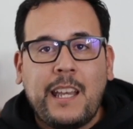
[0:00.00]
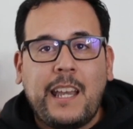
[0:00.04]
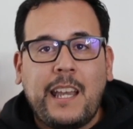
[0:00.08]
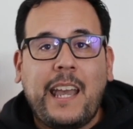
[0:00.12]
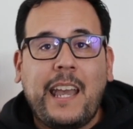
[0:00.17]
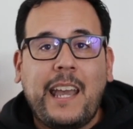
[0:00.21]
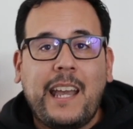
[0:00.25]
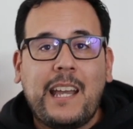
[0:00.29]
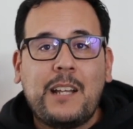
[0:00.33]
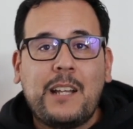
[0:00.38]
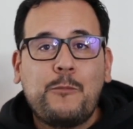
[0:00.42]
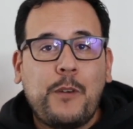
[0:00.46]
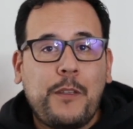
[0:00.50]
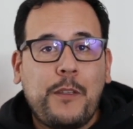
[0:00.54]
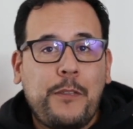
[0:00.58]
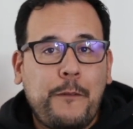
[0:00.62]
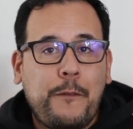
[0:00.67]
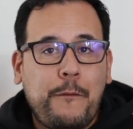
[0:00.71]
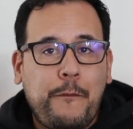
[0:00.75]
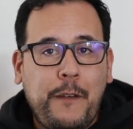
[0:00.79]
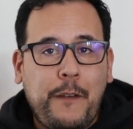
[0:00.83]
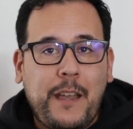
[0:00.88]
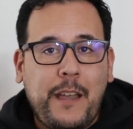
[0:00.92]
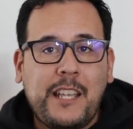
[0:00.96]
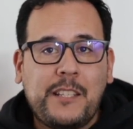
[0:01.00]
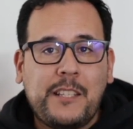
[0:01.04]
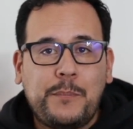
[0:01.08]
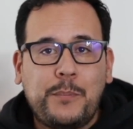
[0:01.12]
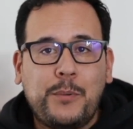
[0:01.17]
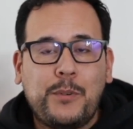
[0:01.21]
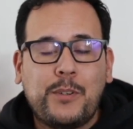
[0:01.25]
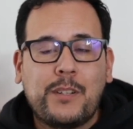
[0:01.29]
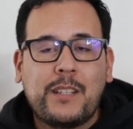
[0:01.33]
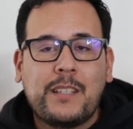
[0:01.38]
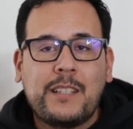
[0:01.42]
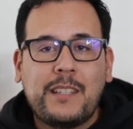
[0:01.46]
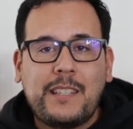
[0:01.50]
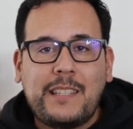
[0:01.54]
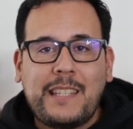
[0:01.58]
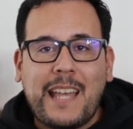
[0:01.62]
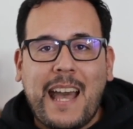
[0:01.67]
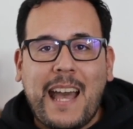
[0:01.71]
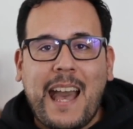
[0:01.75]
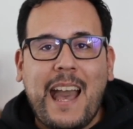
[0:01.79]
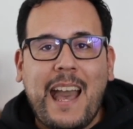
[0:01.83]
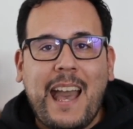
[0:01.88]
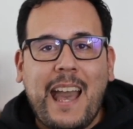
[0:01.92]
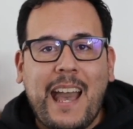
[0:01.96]
And with Facebook,
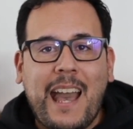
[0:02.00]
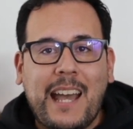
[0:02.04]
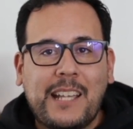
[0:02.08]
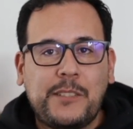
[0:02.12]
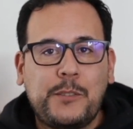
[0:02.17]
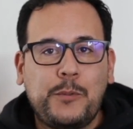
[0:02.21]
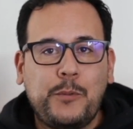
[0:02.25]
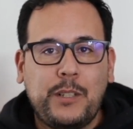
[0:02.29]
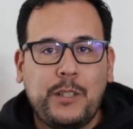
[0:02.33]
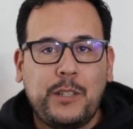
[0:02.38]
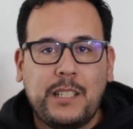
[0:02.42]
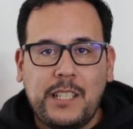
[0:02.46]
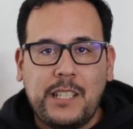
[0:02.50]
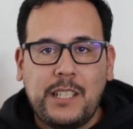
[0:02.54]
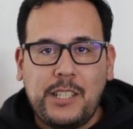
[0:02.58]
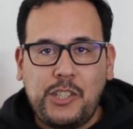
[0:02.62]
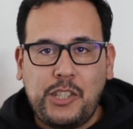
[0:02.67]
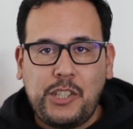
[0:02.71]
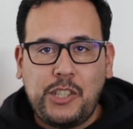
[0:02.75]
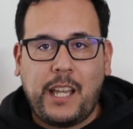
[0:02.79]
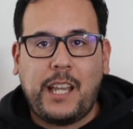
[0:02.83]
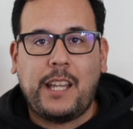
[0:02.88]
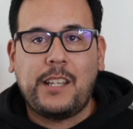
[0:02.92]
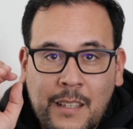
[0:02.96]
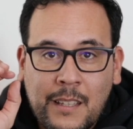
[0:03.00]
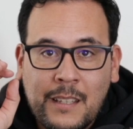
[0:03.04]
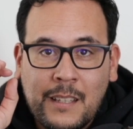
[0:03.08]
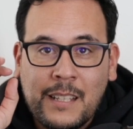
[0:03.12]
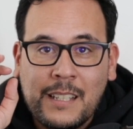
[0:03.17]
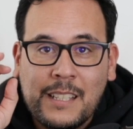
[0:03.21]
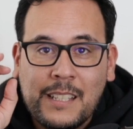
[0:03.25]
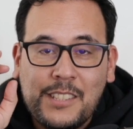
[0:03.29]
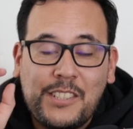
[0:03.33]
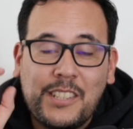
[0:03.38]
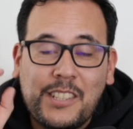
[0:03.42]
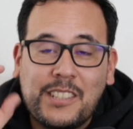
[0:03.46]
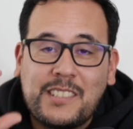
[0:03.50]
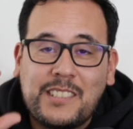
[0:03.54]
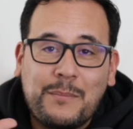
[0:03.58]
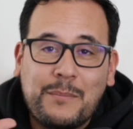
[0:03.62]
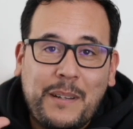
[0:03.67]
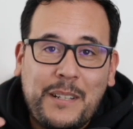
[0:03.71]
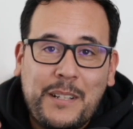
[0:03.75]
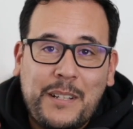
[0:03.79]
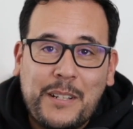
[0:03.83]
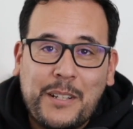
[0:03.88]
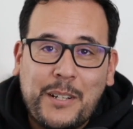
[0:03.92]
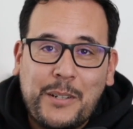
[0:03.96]
that has really changed. Just a
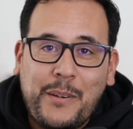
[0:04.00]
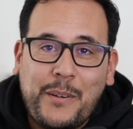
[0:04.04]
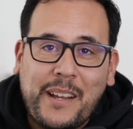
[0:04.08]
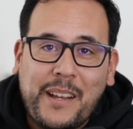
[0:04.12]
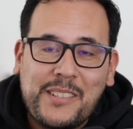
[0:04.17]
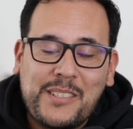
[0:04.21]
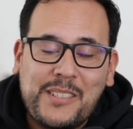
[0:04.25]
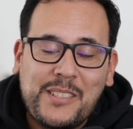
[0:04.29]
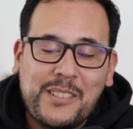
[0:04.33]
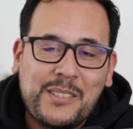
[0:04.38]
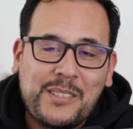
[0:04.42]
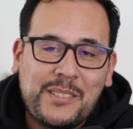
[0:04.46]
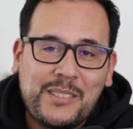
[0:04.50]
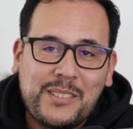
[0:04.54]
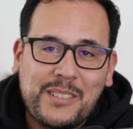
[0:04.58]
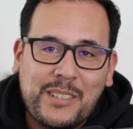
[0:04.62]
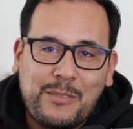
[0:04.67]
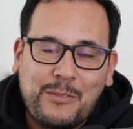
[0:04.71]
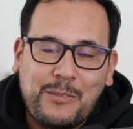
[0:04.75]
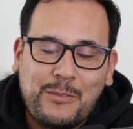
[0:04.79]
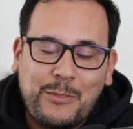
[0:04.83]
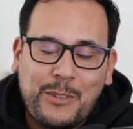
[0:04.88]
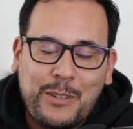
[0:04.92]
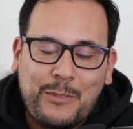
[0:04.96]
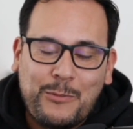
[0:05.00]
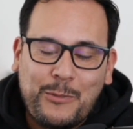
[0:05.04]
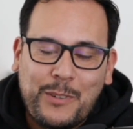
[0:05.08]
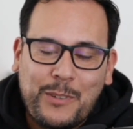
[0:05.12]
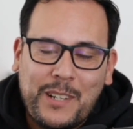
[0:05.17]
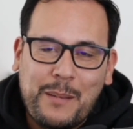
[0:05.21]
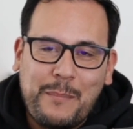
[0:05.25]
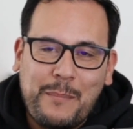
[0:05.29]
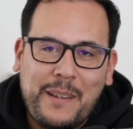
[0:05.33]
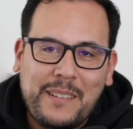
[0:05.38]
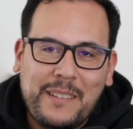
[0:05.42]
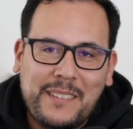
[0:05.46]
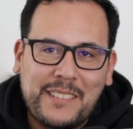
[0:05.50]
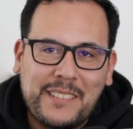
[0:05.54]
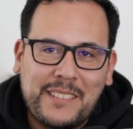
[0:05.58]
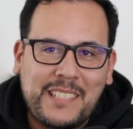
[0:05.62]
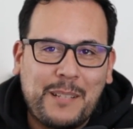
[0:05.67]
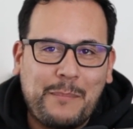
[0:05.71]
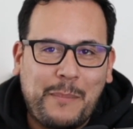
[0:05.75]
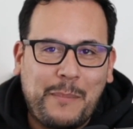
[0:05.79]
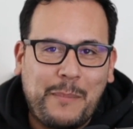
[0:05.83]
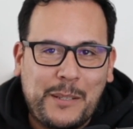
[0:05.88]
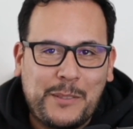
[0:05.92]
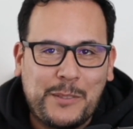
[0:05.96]
minor correction. When I meant to say
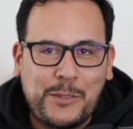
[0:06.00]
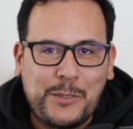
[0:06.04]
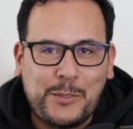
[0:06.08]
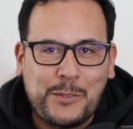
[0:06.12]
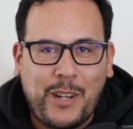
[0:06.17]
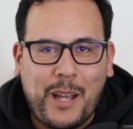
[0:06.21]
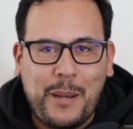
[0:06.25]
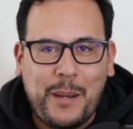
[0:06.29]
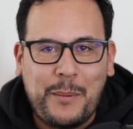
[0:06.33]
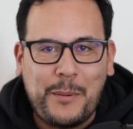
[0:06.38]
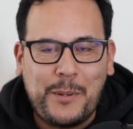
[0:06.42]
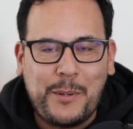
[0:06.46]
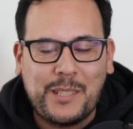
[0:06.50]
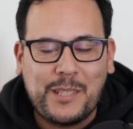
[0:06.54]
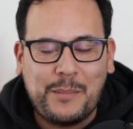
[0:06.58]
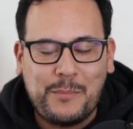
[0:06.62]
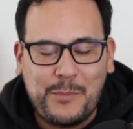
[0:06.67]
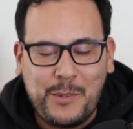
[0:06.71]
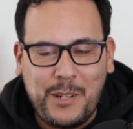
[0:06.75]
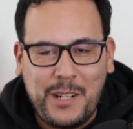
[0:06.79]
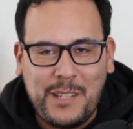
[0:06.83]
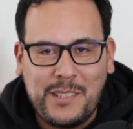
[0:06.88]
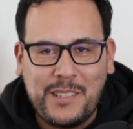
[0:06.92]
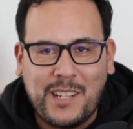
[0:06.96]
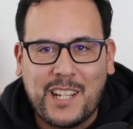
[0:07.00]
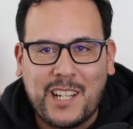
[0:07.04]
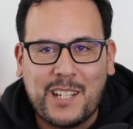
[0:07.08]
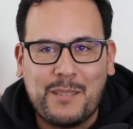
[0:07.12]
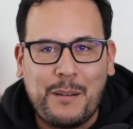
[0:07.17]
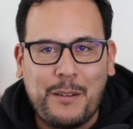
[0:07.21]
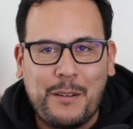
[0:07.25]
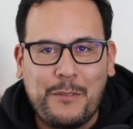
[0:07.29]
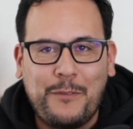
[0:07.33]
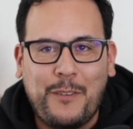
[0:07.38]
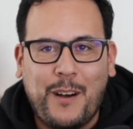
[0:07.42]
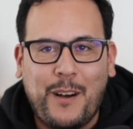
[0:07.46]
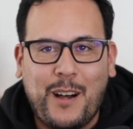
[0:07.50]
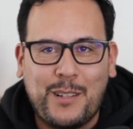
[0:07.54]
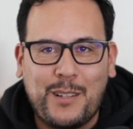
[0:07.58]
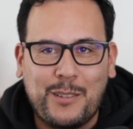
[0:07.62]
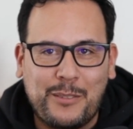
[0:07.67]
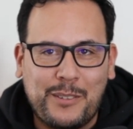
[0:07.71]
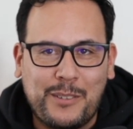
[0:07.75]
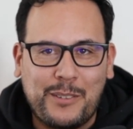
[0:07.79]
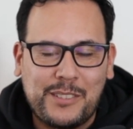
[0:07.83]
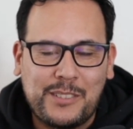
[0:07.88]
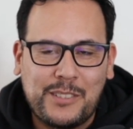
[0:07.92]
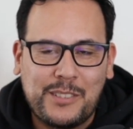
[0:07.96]
by subscribers, I'm really talking about
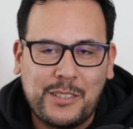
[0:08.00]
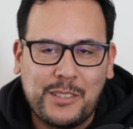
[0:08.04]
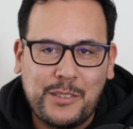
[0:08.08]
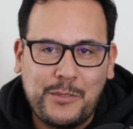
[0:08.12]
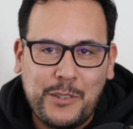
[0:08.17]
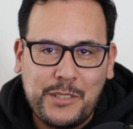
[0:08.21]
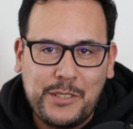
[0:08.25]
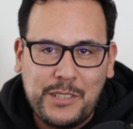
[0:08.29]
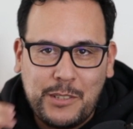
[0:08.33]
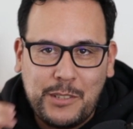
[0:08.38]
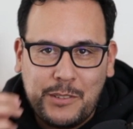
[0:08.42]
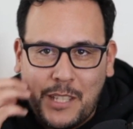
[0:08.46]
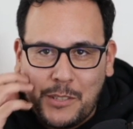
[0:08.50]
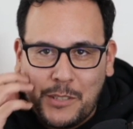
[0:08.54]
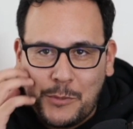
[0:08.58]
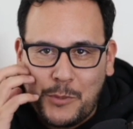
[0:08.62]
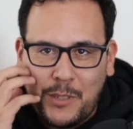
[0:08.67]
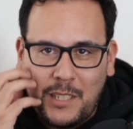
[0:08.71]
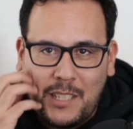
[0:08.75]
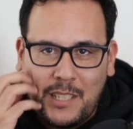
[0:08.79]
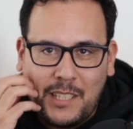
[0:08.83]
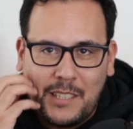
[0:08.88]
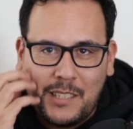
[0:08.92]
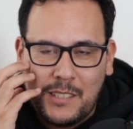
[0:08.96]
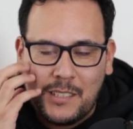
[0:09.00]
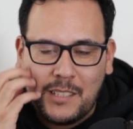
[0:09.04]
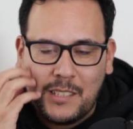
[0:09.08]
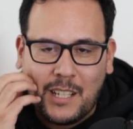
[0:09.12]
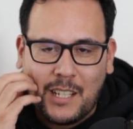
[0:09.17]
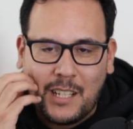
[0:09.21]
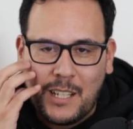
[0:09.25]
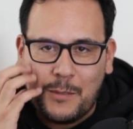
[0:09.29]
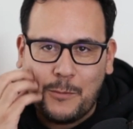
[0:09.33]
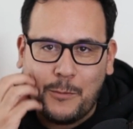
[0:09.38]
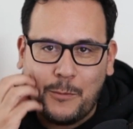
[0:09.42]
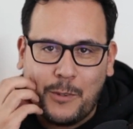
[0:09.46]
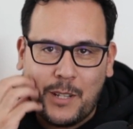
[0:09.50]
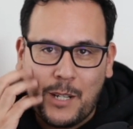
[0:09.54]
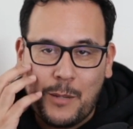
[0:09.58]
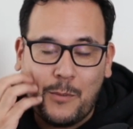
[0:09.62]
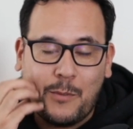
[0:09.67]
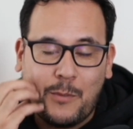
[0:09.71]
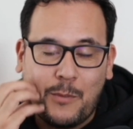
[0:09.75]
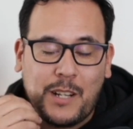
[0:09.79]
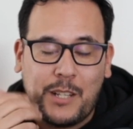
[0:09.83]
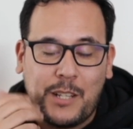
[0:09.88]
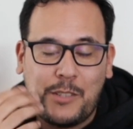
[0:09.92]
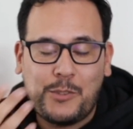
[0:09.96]
followers. So that's really
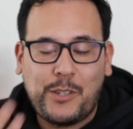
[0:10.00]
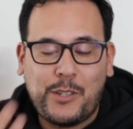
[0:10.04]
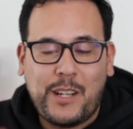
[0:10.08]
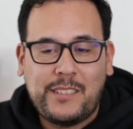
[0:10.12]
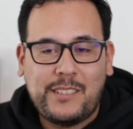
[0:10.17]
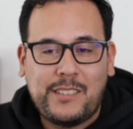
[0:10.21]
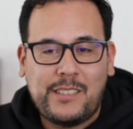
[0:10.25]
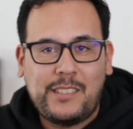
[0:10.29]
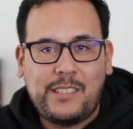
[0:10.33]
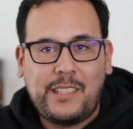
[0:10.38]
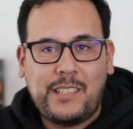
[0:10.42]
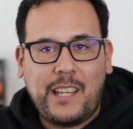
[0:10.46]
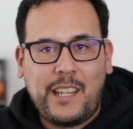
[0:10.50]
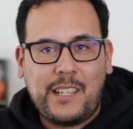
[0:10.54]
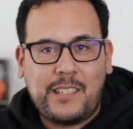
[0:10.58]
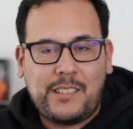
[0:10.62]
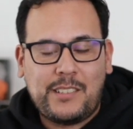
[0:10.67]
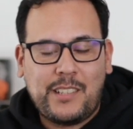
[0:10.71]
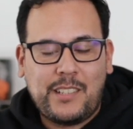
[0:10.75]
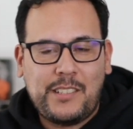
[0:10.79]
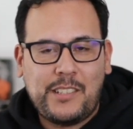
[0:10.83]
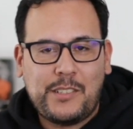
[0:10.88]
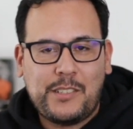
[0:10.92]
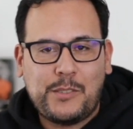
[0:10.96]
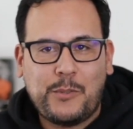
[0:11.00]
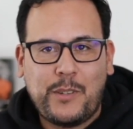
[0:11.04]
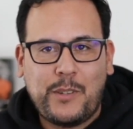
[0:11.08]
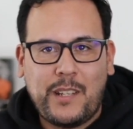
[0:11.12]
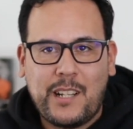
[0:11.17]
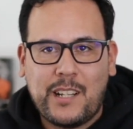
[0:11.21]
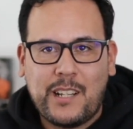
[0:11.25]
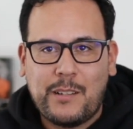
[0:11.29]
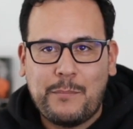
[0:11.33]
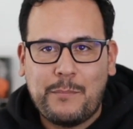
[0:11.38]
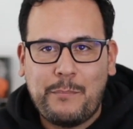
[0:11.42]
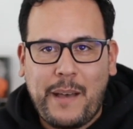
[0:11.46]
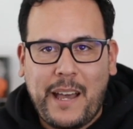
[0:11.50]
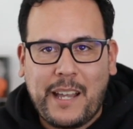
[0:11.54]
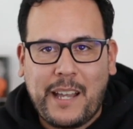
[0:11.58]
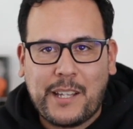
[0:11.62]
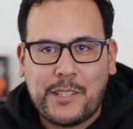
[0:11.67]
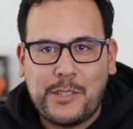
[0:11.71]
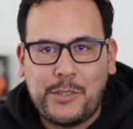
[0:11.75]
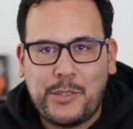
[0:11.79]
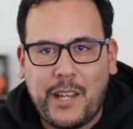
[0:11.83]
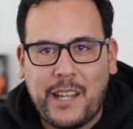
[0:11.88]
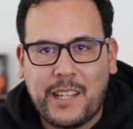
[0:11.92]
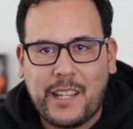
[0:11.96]
what I tried to say. So I just want to
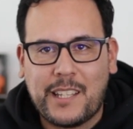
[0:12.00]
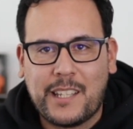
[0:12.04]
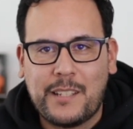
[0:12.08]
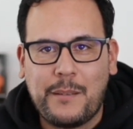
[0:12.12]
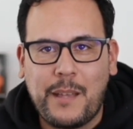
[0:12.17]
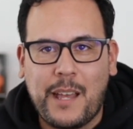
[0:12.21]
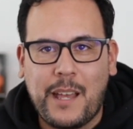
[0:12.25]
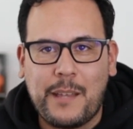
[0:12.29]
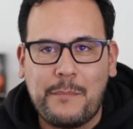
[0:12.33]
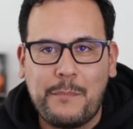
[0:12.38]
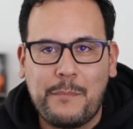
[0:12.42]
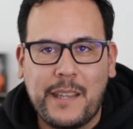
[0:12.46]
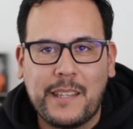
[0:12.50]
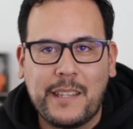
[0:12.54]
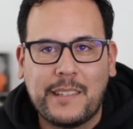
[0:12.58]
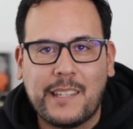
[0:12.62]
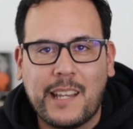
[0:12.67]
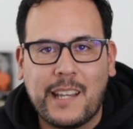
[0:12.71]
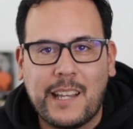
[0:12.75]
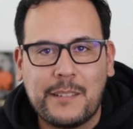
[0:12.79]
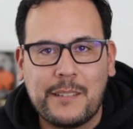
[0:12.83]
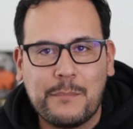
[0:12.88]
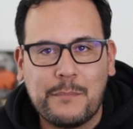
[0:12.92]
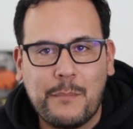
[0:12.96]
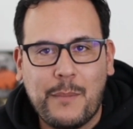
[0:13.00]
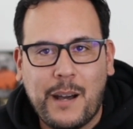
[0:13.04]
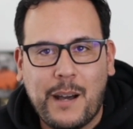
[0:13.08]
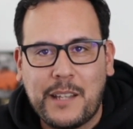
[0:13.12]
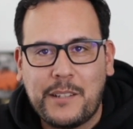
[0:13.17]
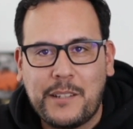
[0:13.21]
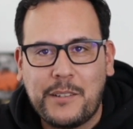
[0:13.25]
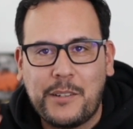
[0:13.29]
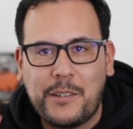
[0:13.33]
backtrack and make that minor